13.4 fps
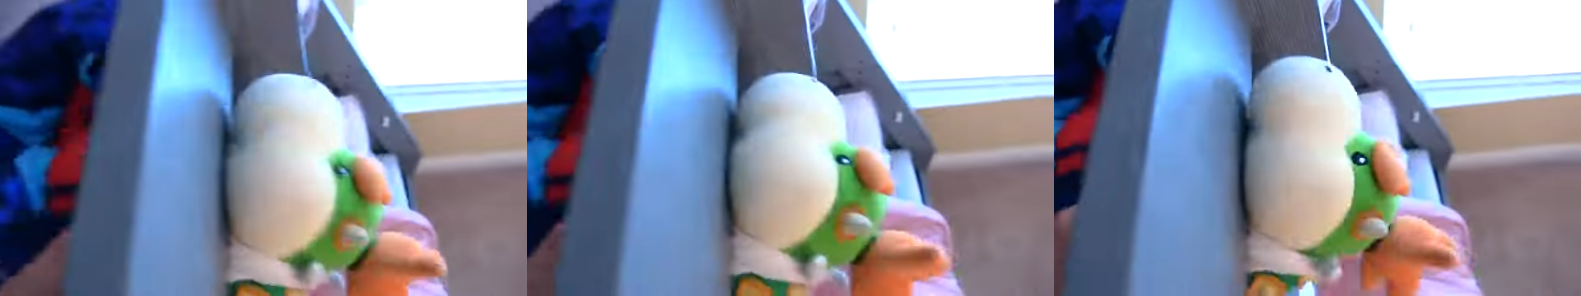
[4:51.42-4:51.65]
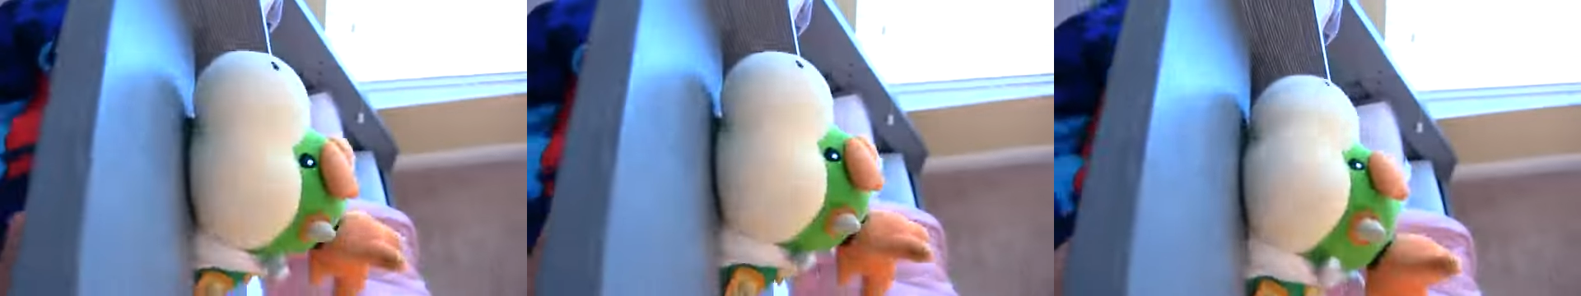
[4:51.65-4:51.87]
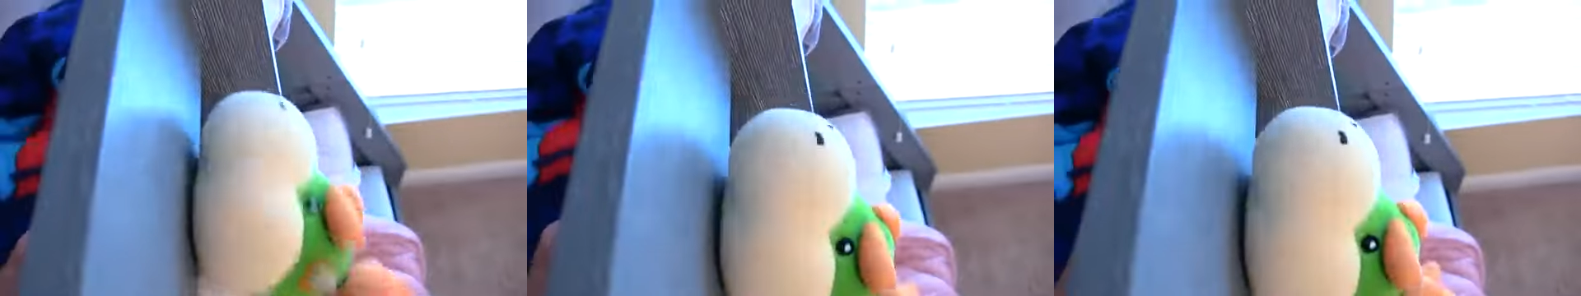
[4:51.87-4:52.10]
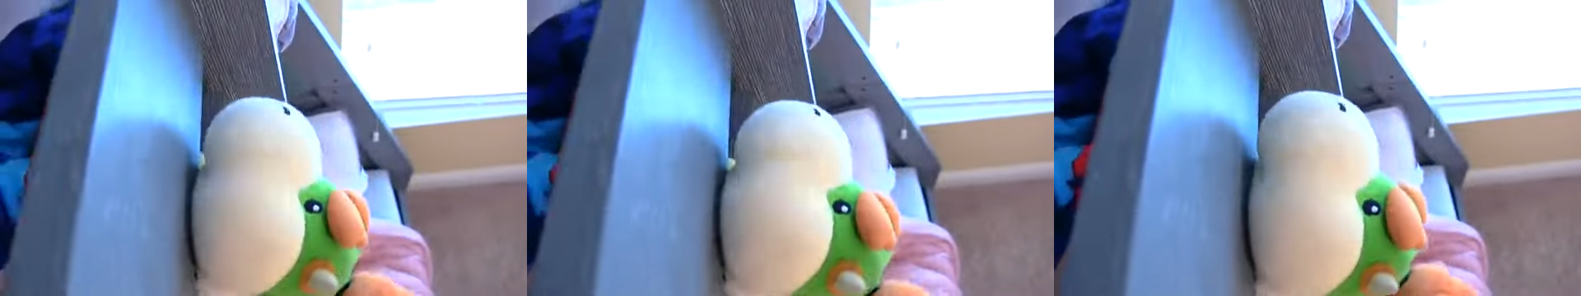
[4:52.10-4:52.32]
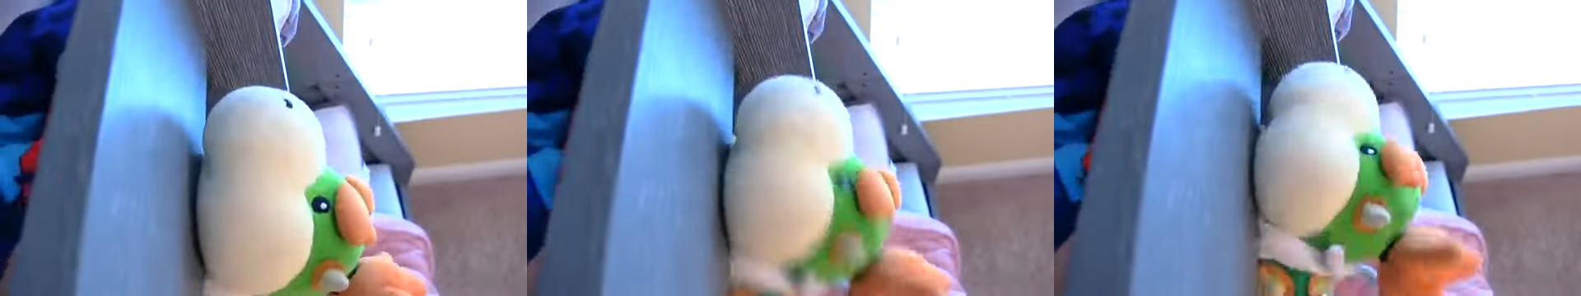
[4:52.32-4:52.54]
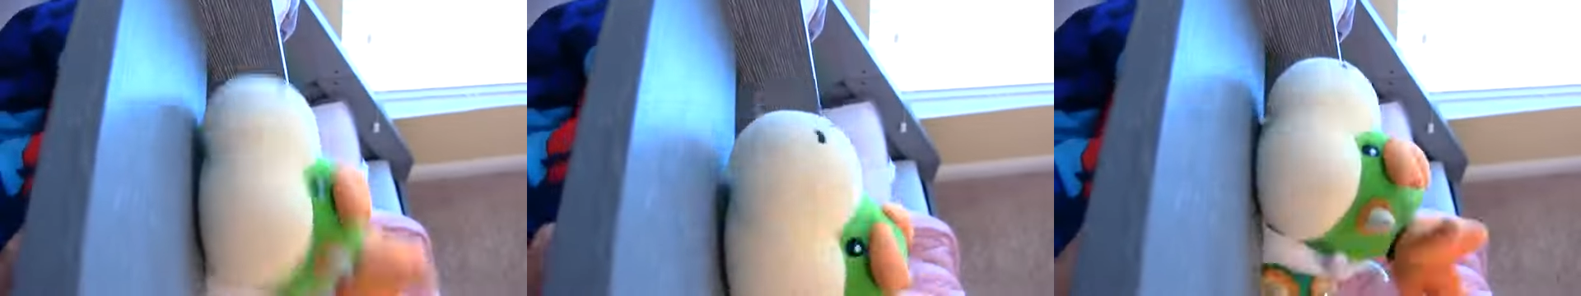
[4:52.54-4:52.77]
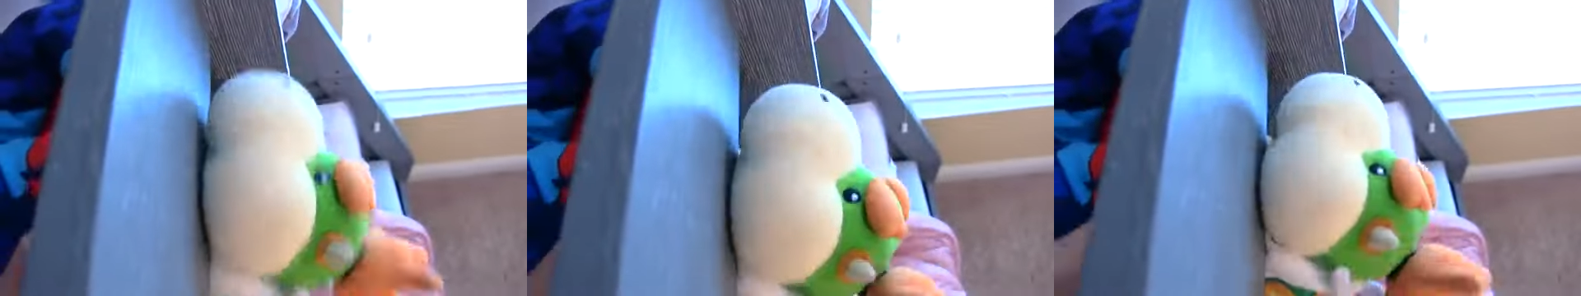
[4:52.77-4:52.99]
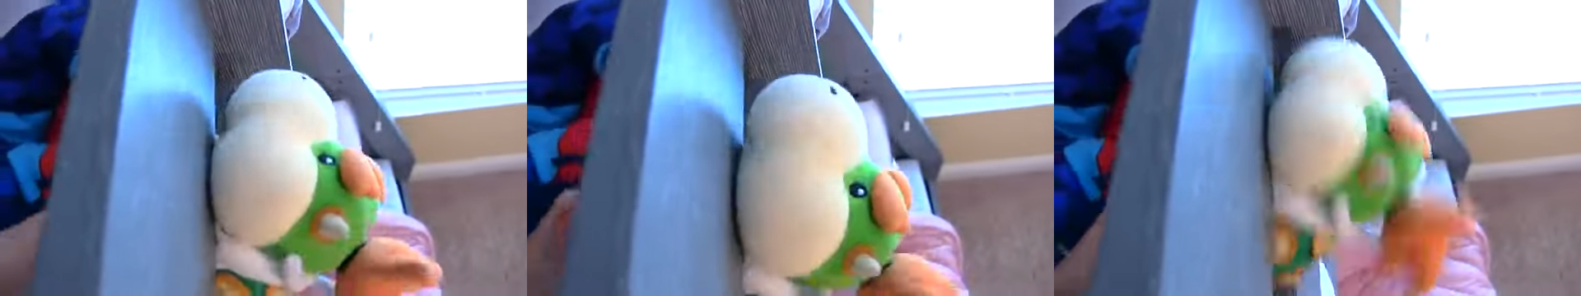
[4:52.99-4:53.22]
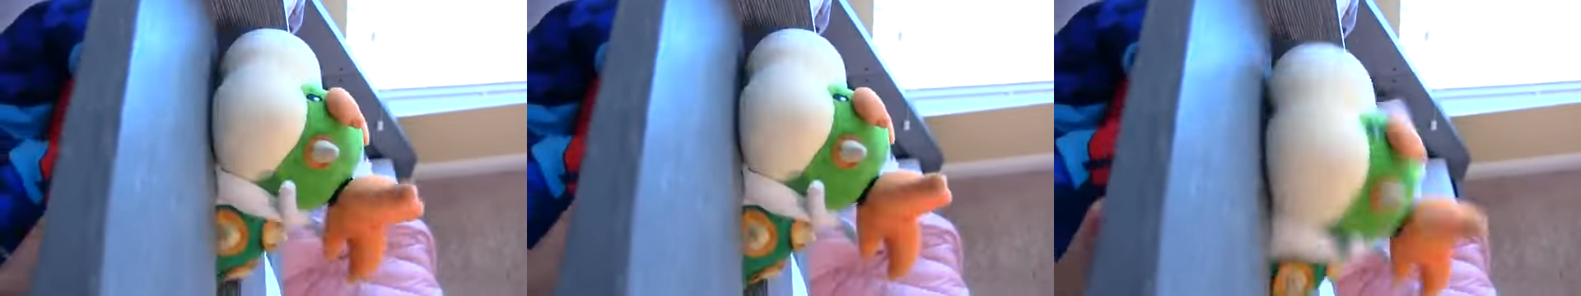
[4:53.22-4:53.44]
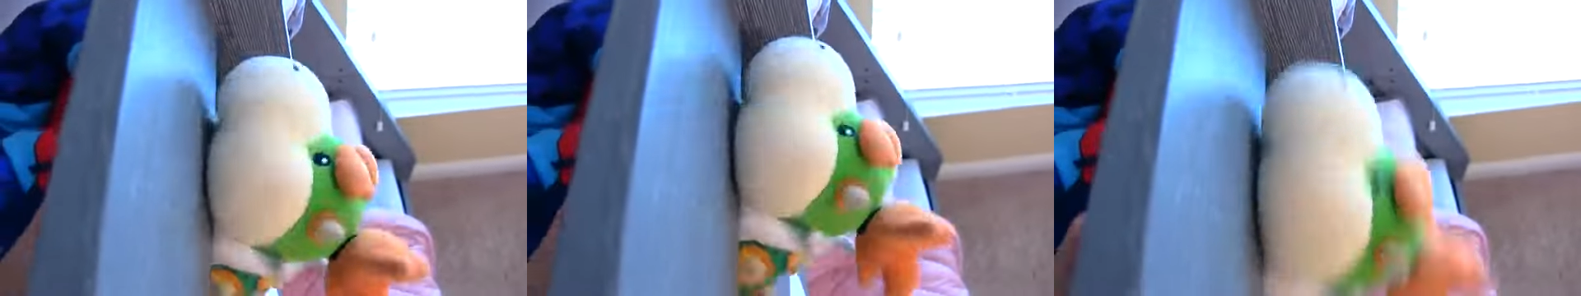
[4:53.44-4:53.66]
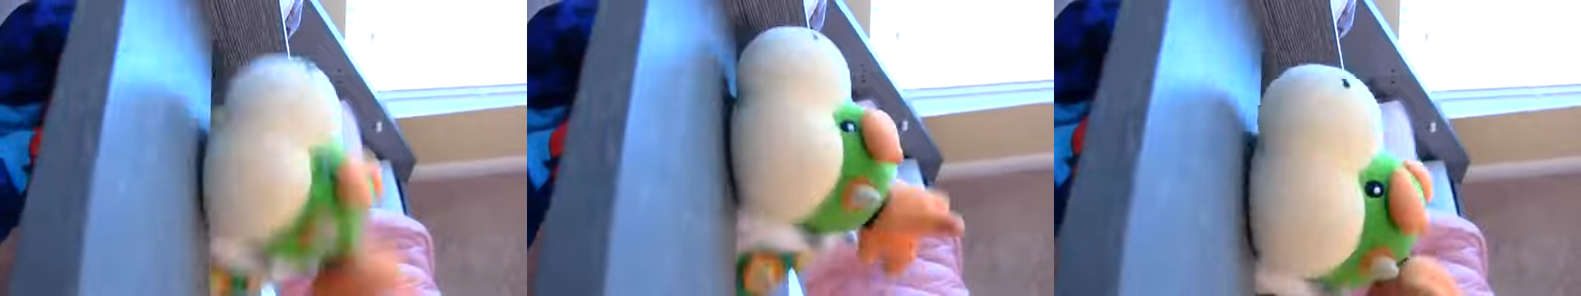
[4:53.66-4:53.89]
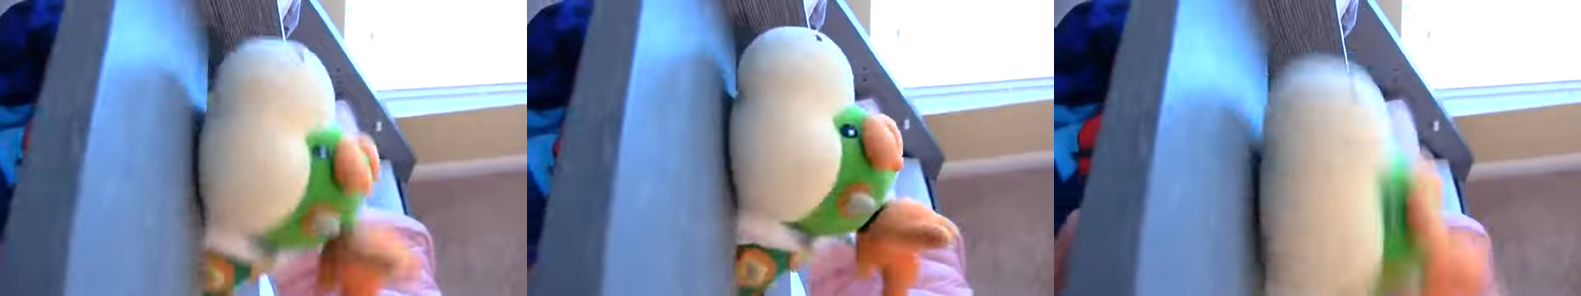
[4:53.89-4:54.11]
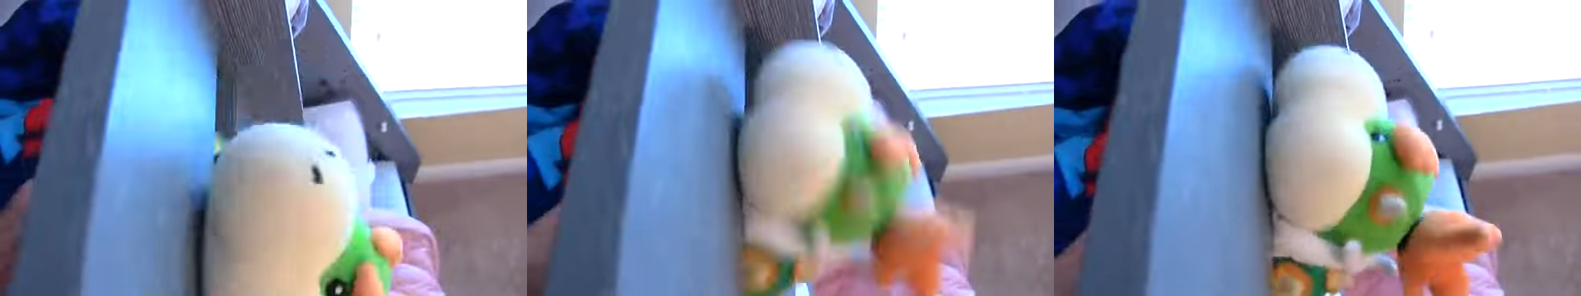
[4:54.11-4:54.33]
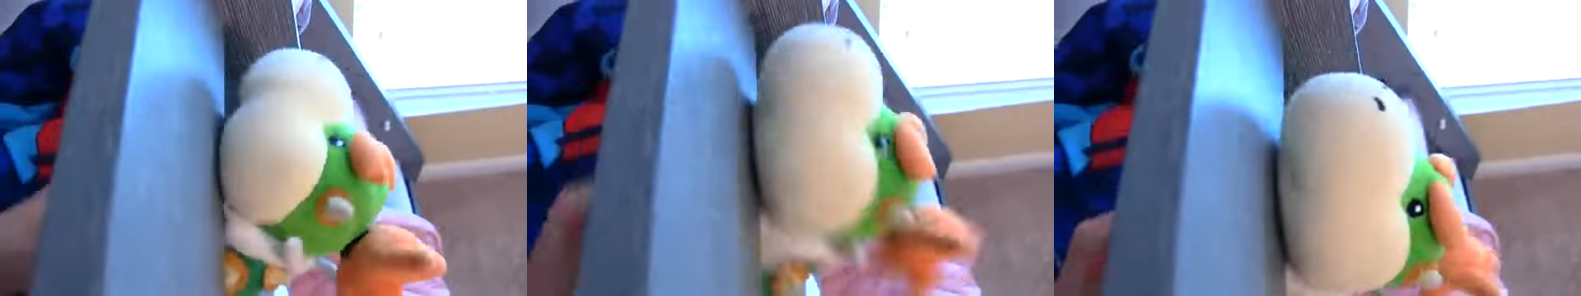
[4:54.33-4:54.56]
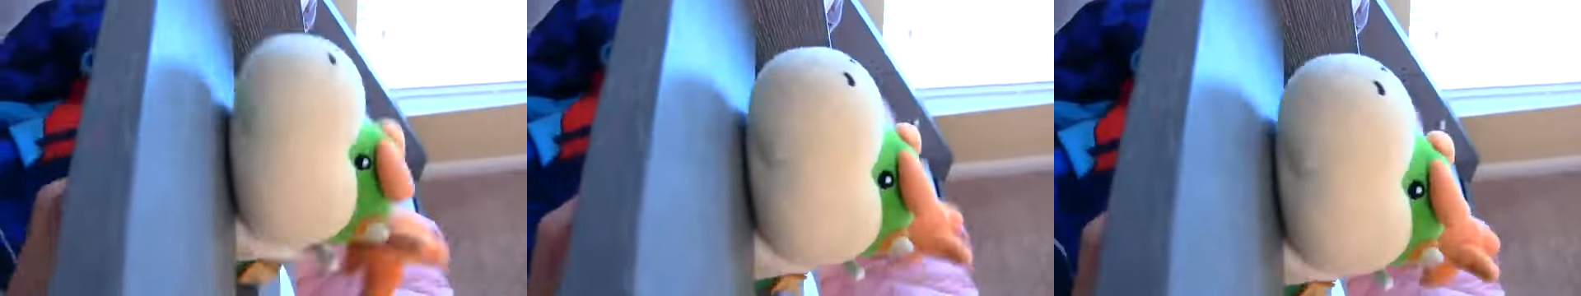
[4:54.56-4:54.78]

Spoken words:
Nobody's mouth can be seen.